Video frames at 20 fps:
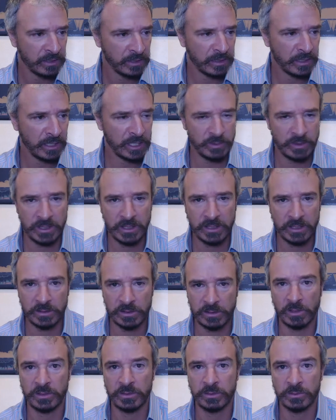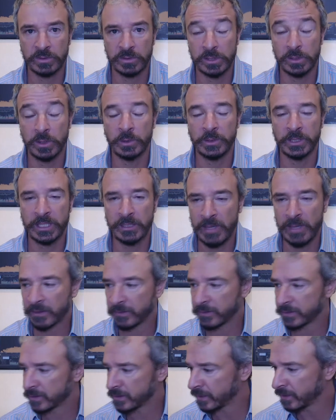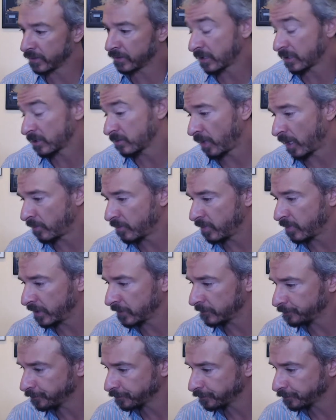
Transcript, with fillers: as we start to slowly come out of this thing, and that's my opinion.